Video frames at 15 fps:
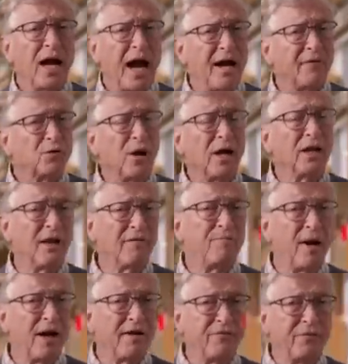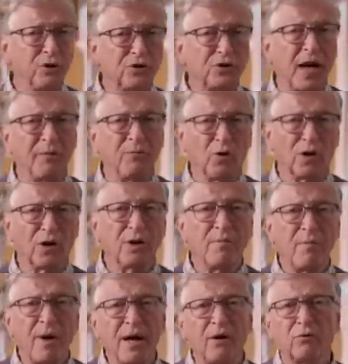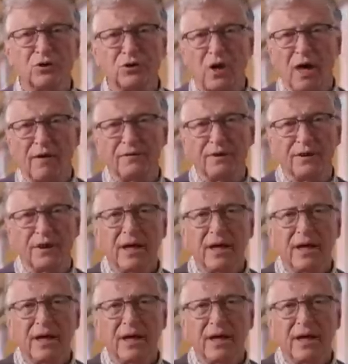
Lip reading: after I left my full-time work at Microsoft,